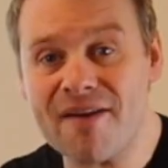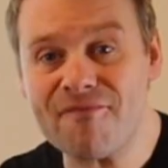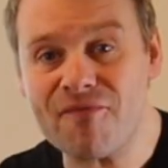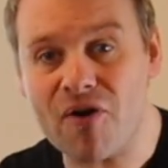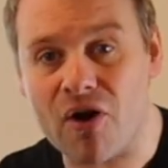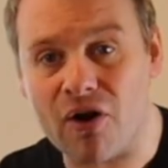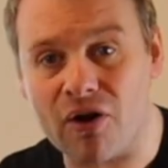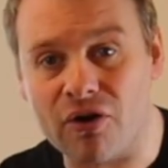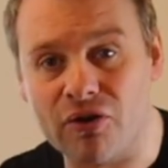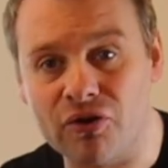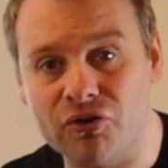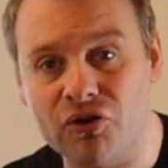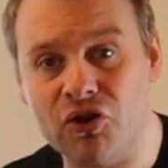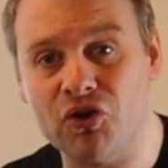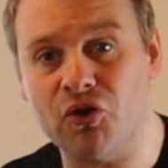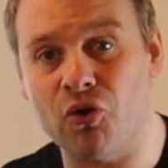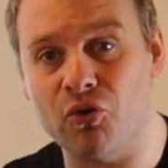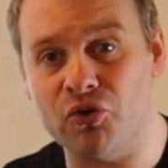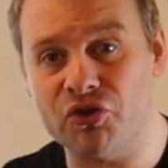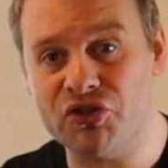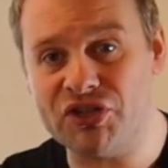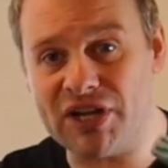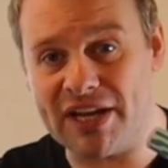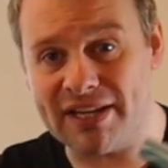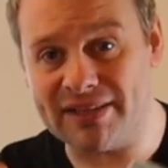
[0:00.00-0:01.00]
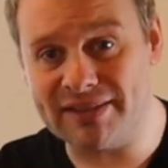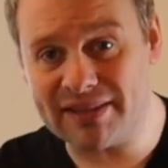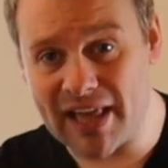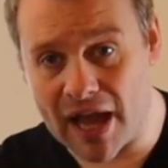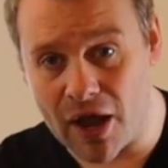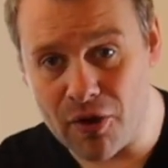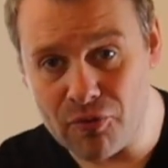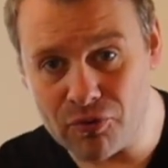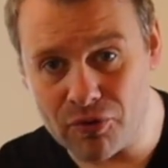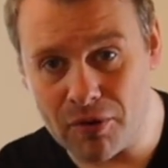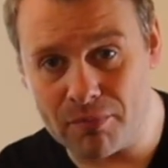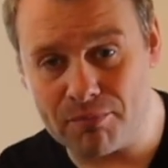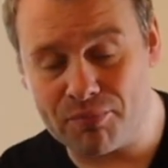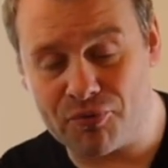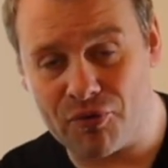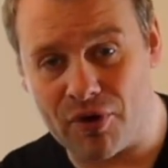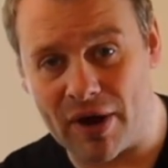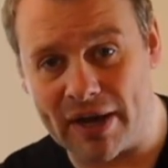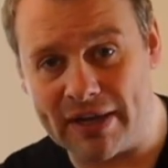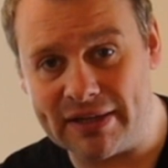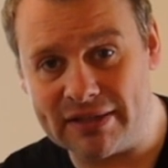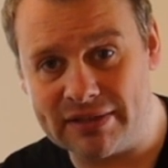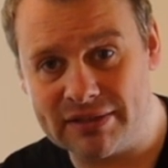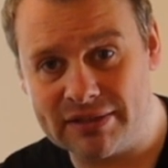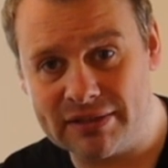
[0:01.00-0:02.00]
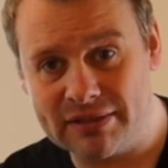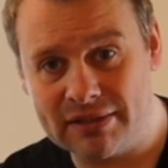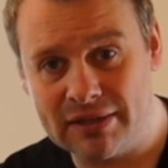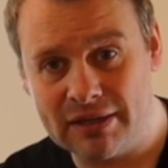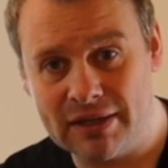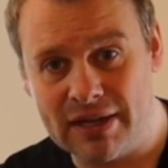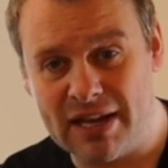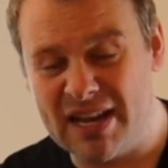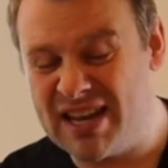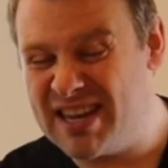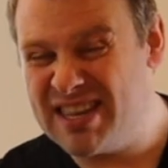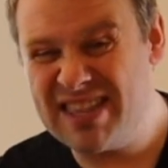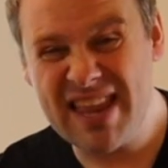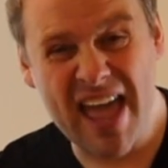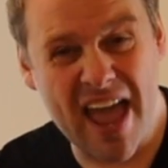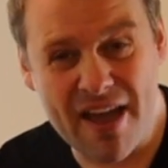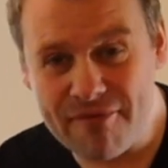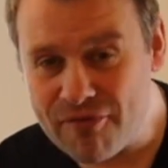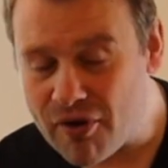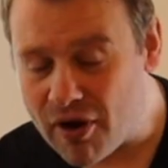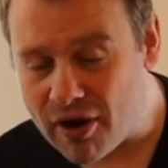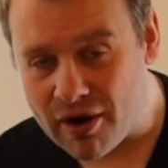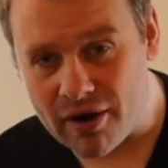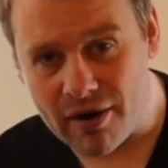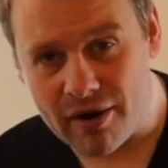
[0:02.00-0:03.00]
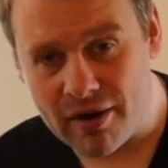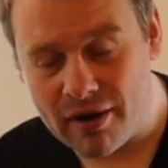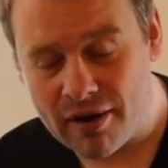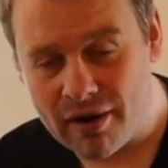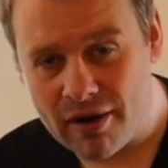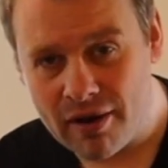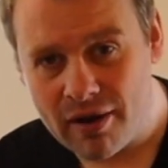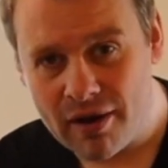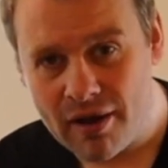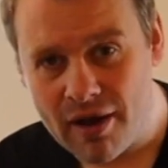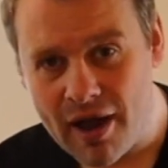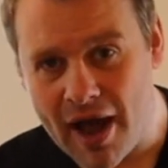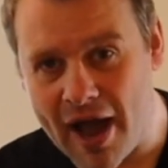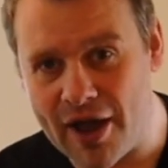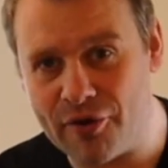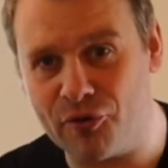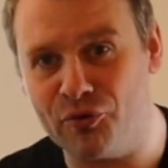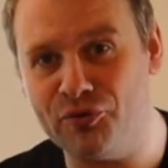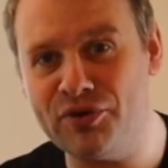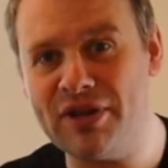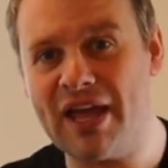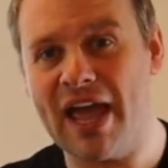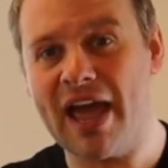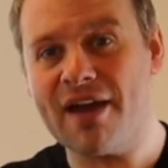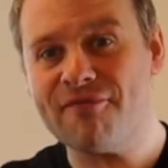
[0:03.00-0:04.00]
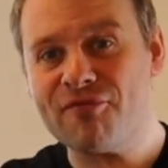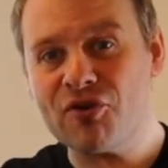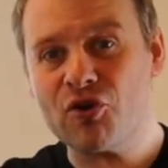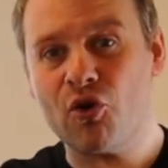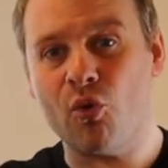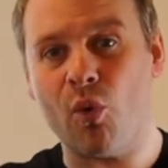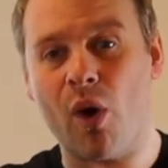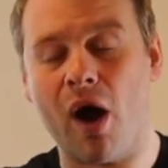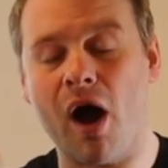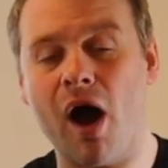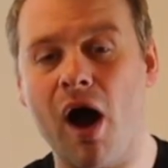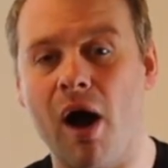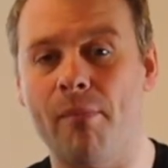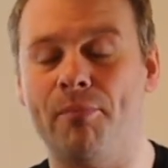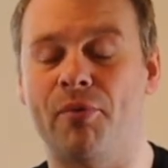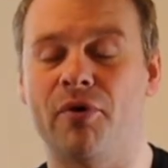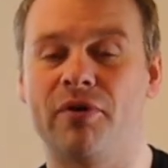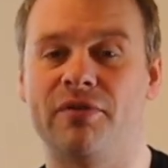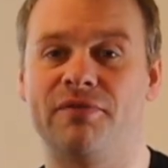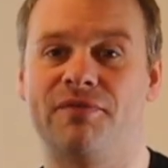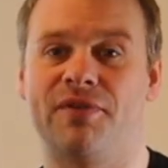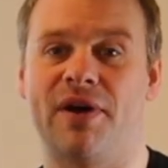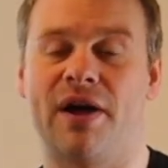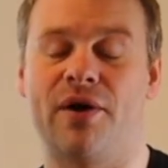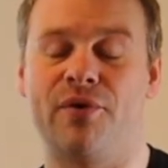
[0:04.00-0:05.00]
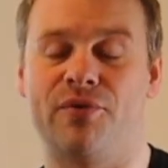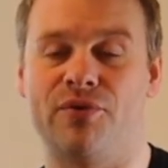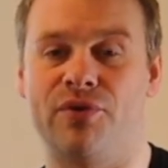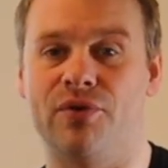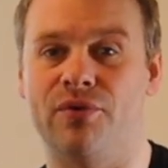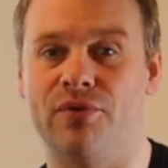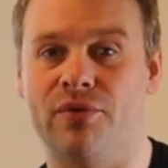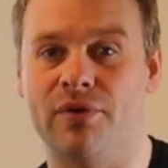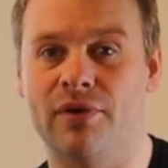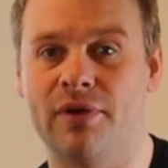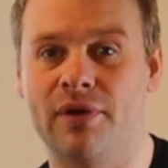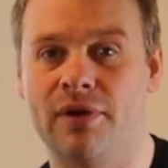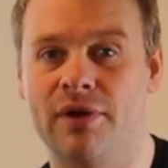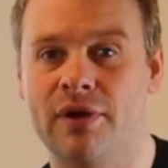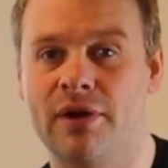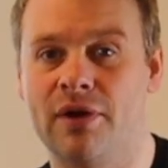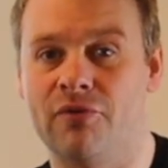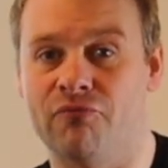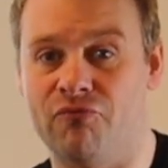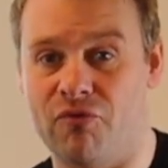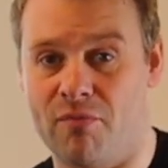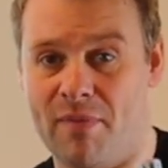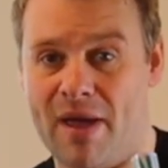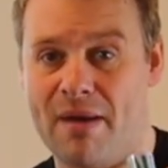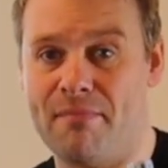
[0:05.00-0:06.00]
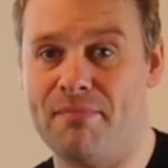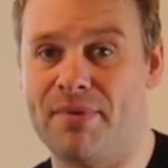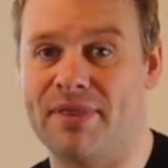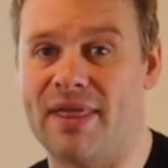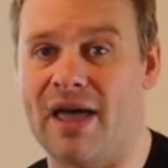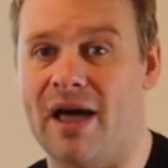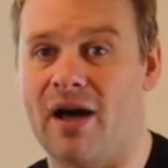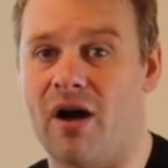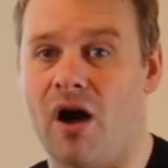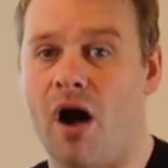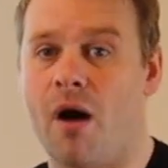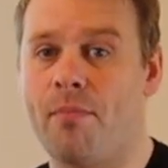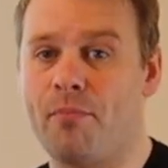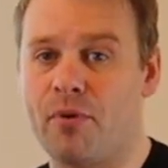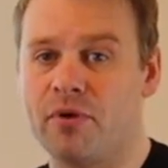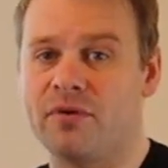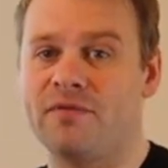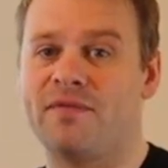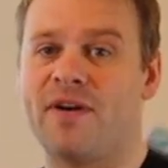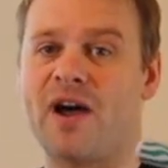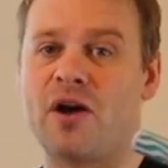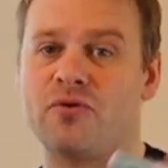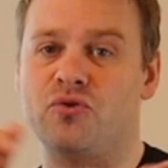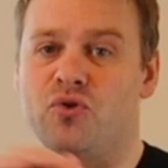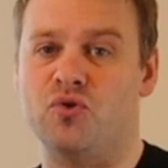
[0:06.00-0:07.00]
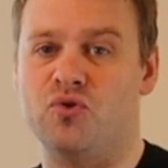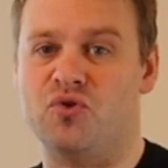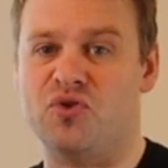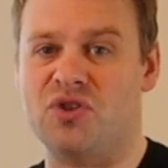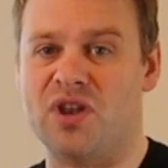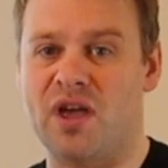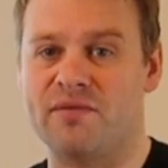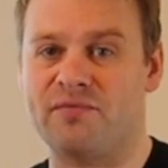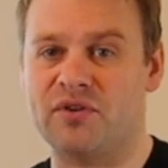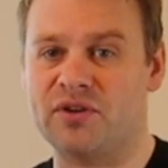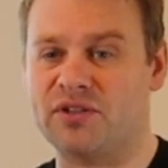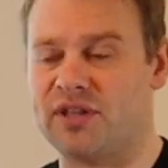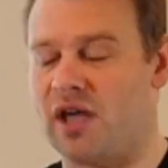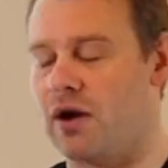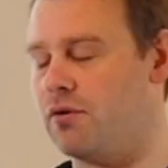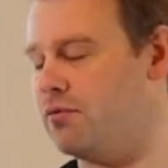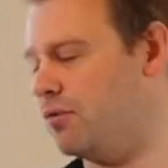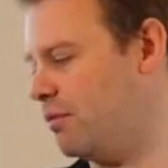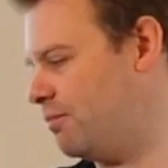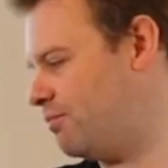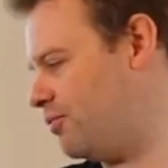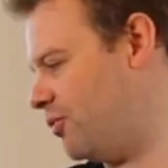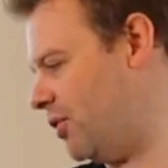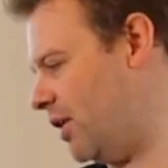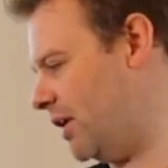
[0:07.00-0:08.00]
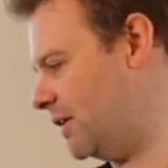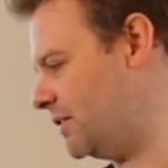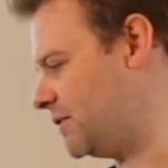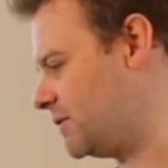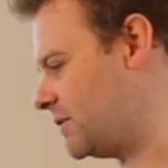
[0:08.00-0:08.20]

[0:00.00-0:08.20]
never negotiate down on price. Never. I only ever go up on value. Remember that, up on value, never down on